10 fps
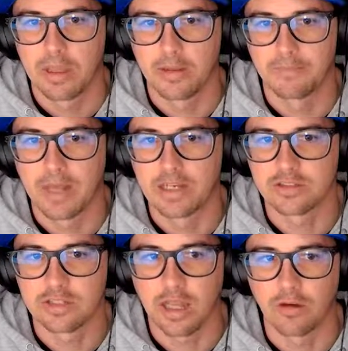And I
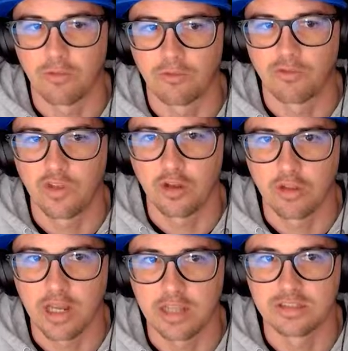don't
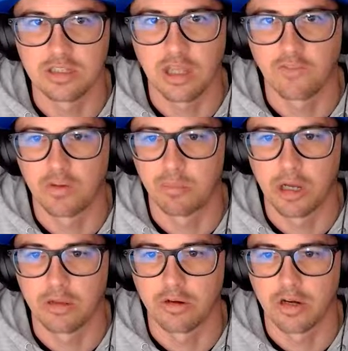feel that I see that from
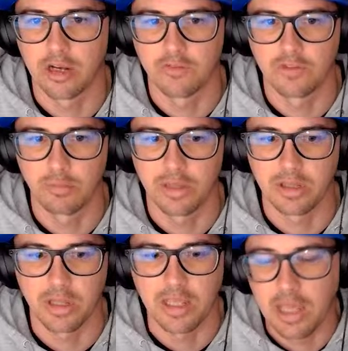Butler enough to
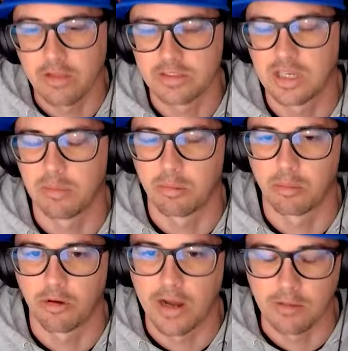be like, yeah, let's keep
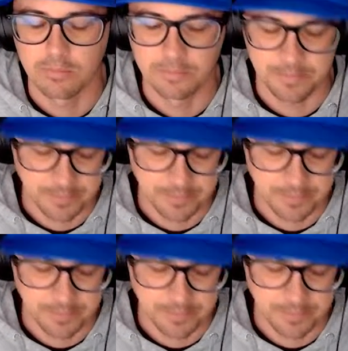him around.